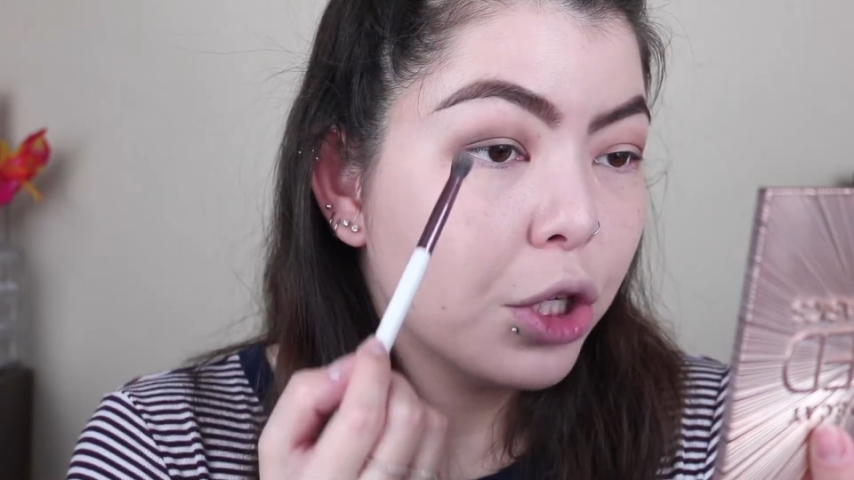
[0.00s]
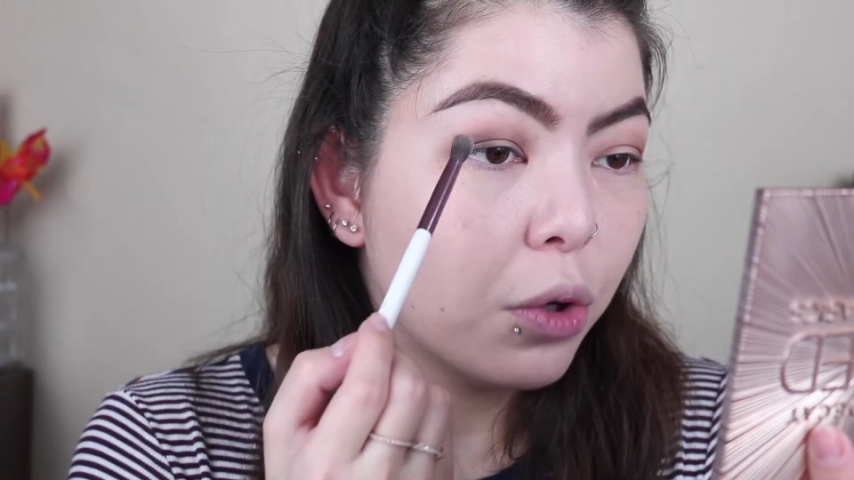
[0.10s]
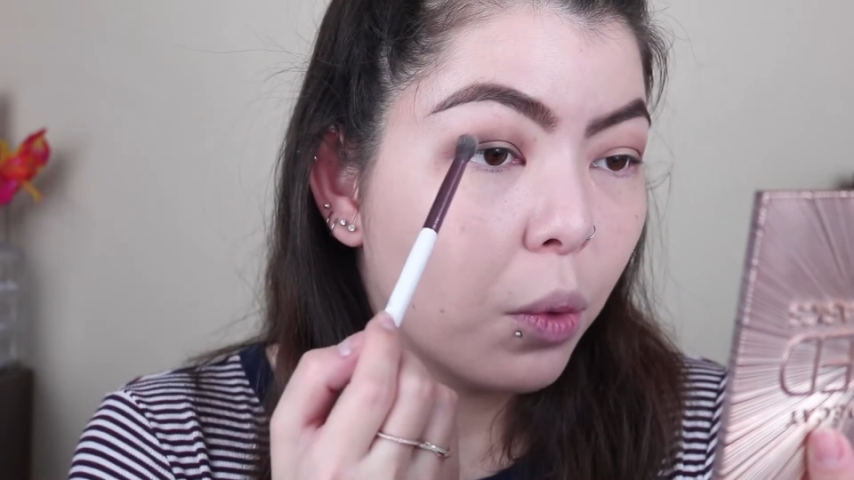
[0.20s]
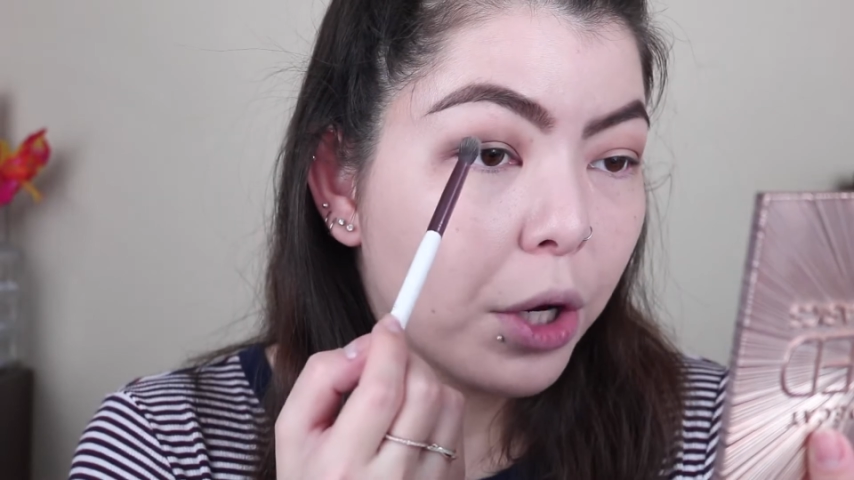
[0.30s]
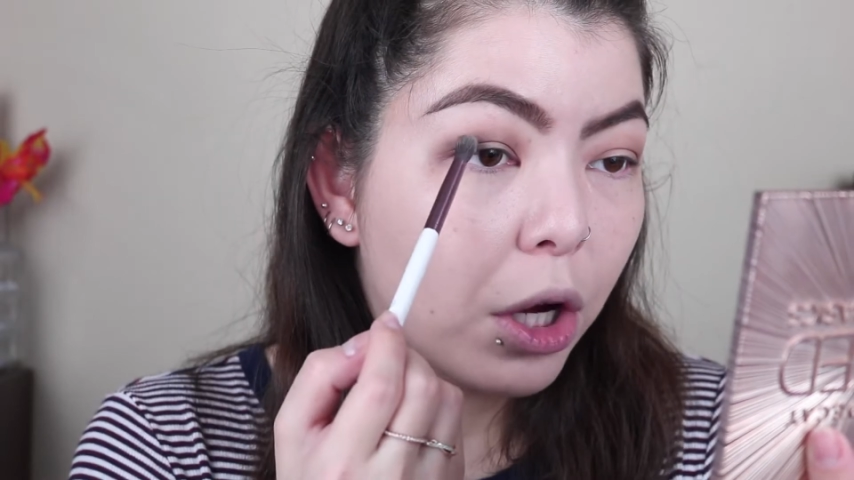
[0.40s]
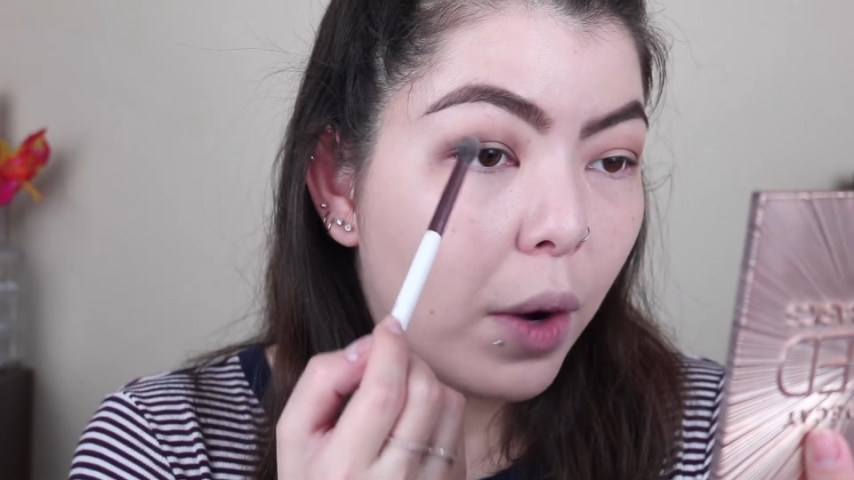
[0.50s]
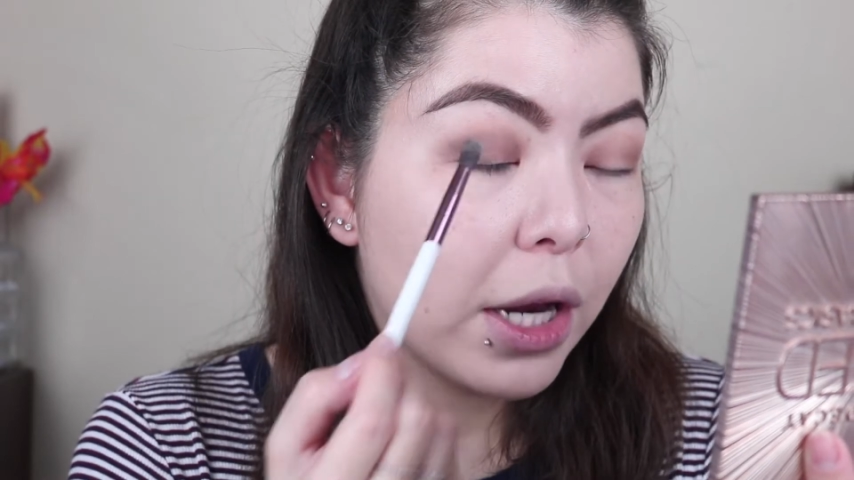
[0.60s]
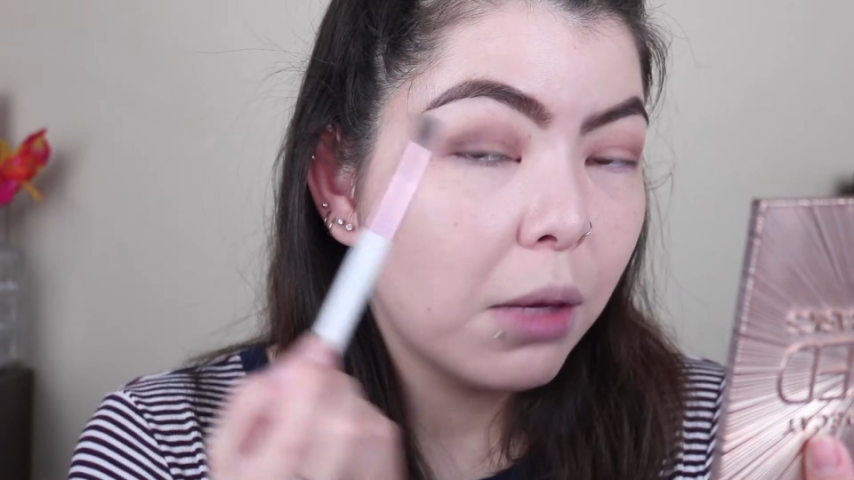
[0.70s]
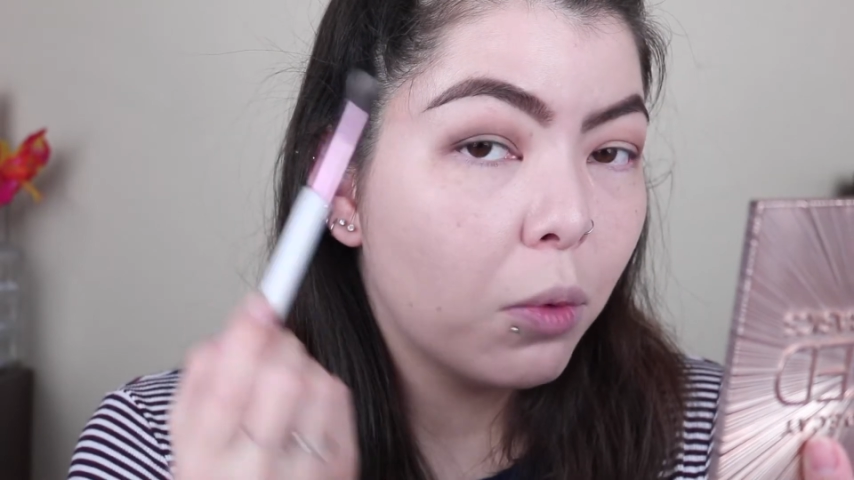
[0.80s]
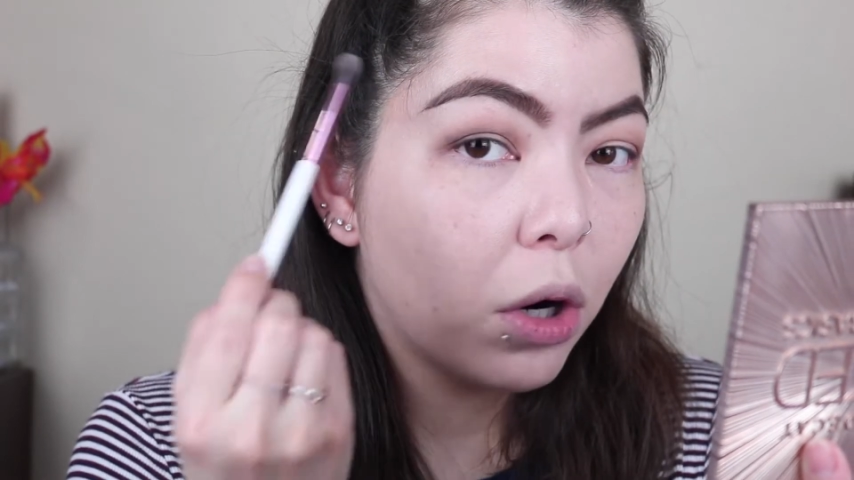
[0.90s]
You don't want to go
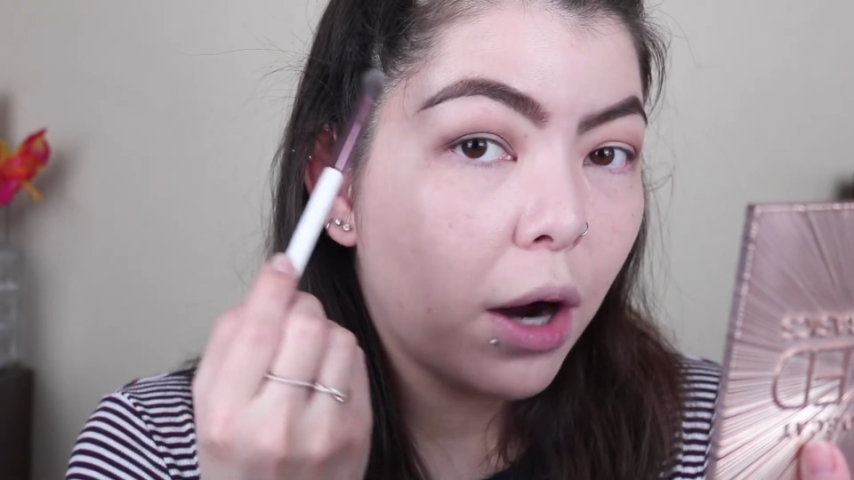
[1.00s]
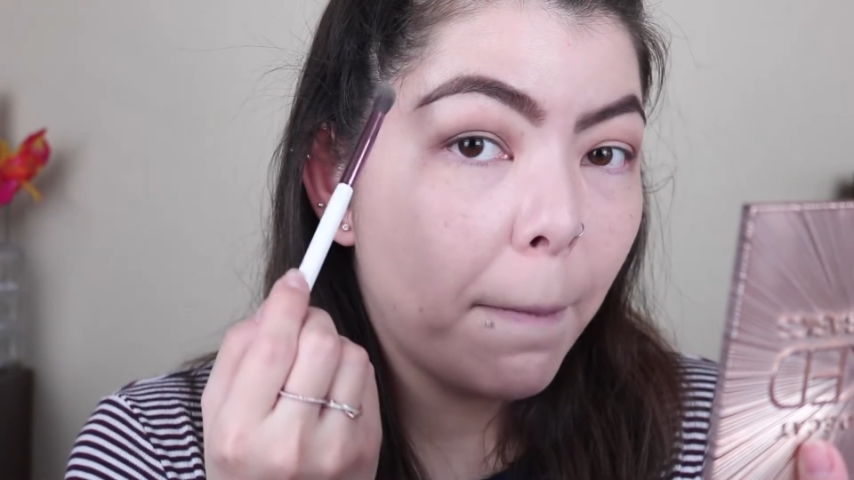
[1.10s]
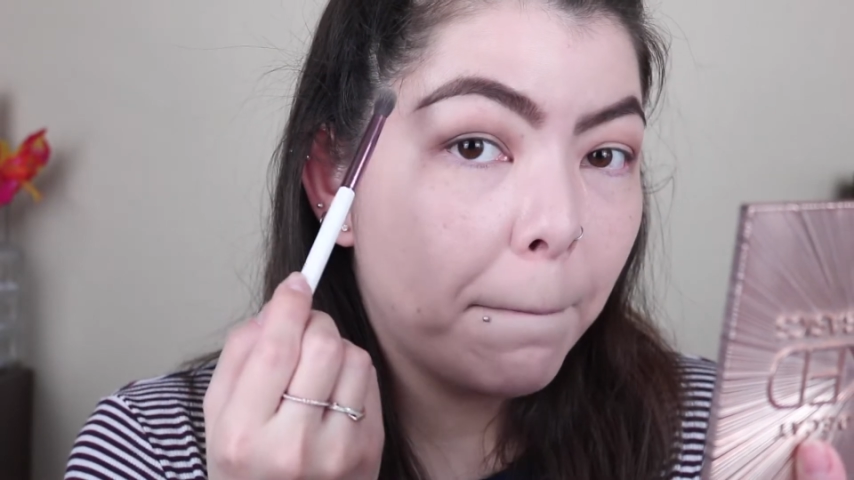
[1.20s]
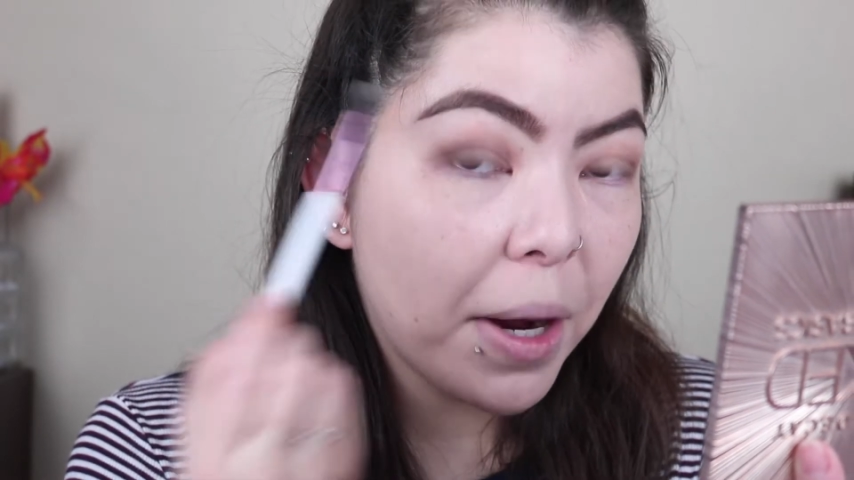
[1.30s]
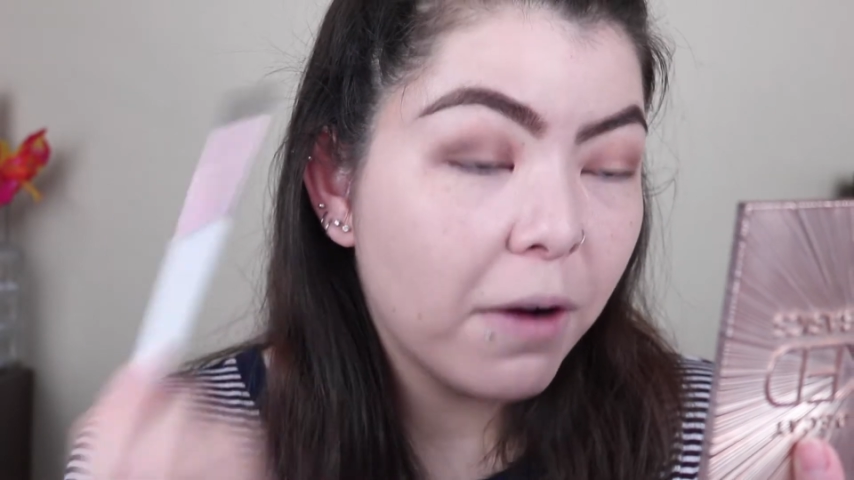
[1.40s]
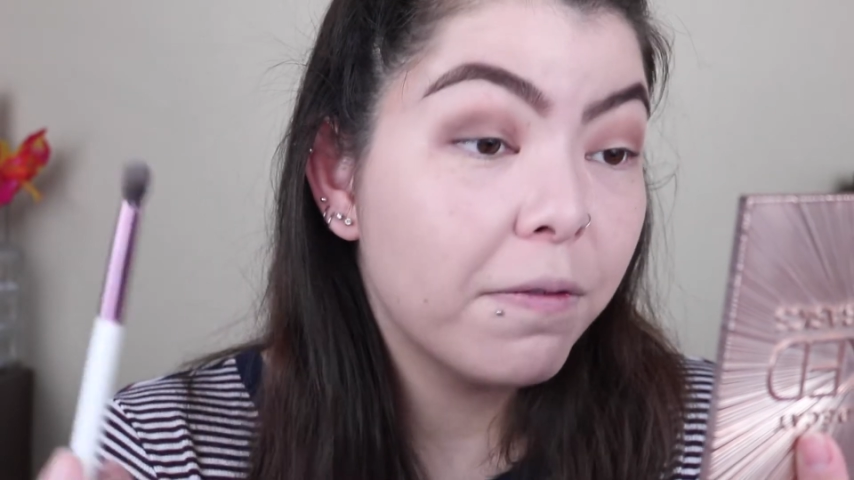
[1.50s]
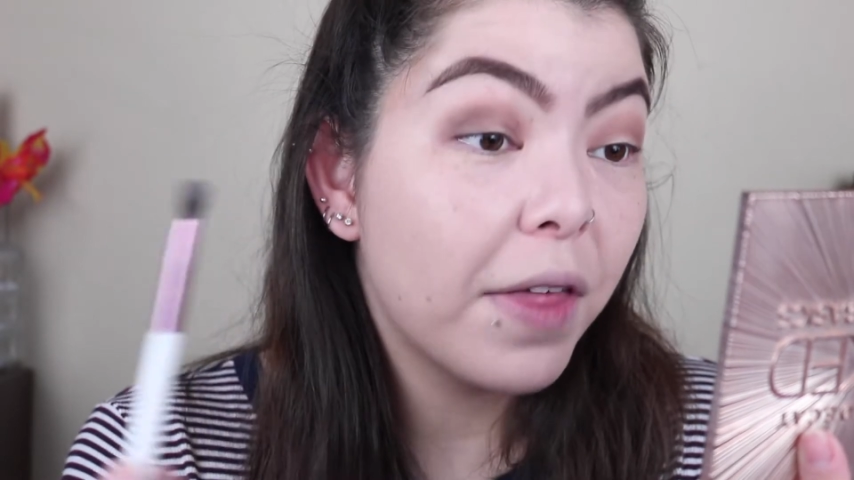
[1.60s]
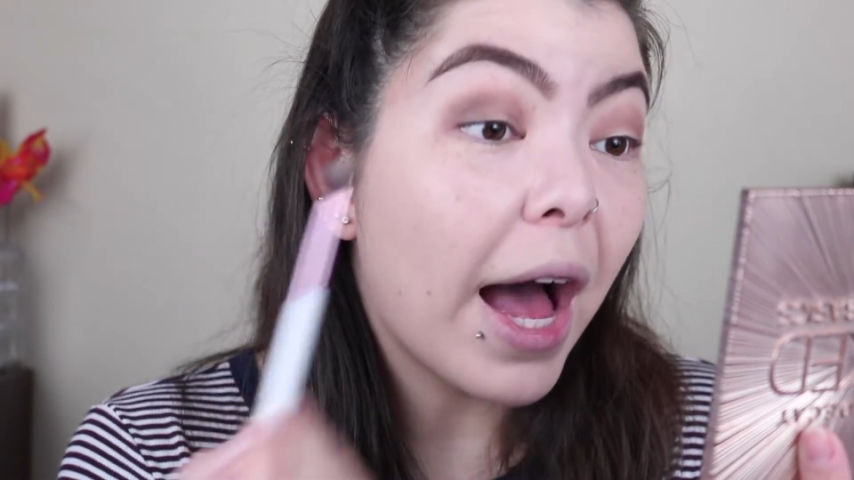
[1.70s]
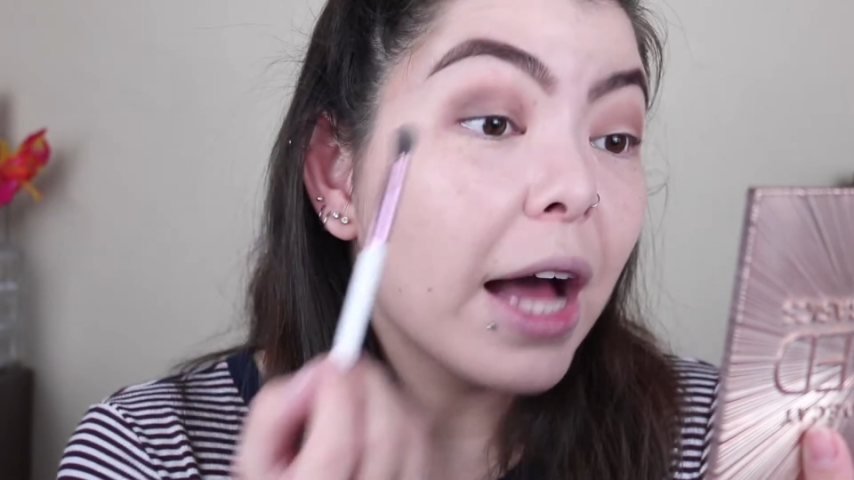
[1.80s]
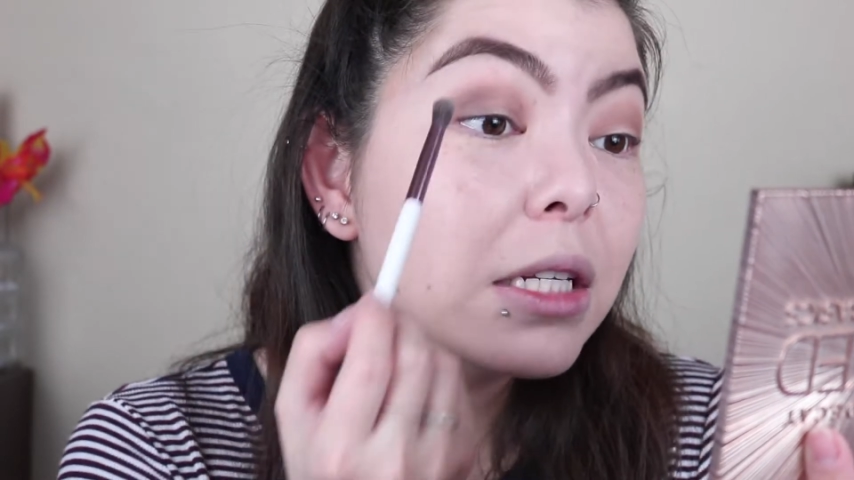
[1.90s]
any more above
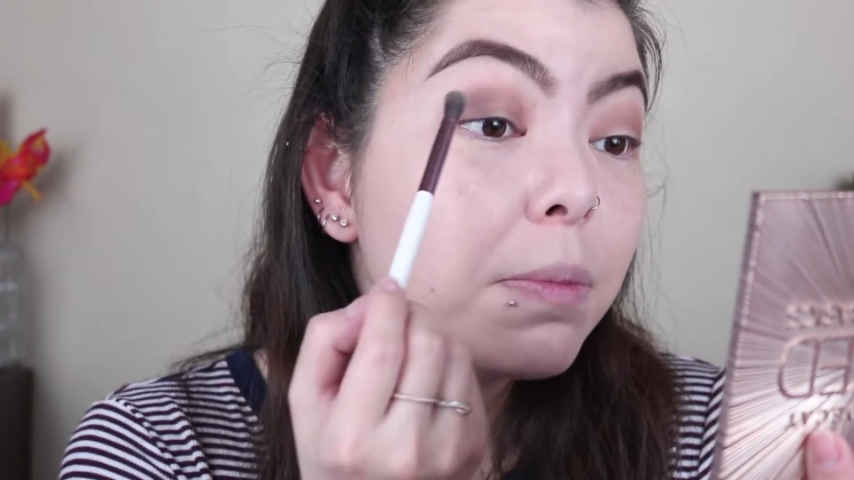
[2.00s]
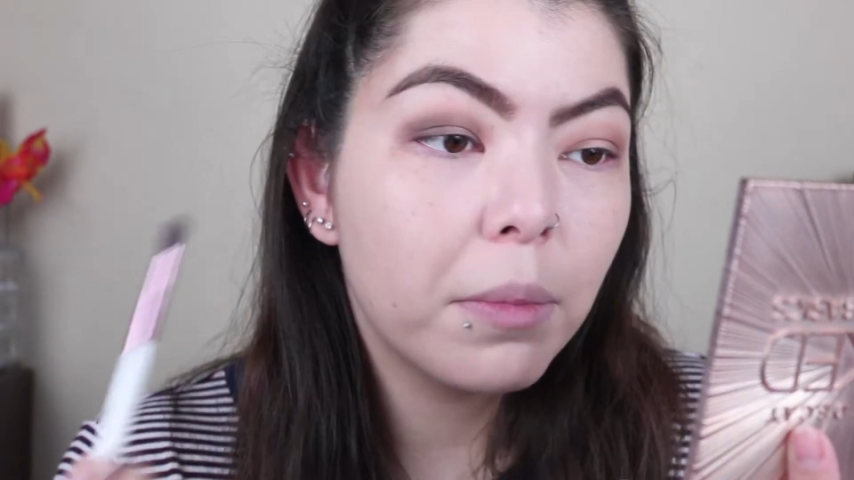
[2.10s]
that.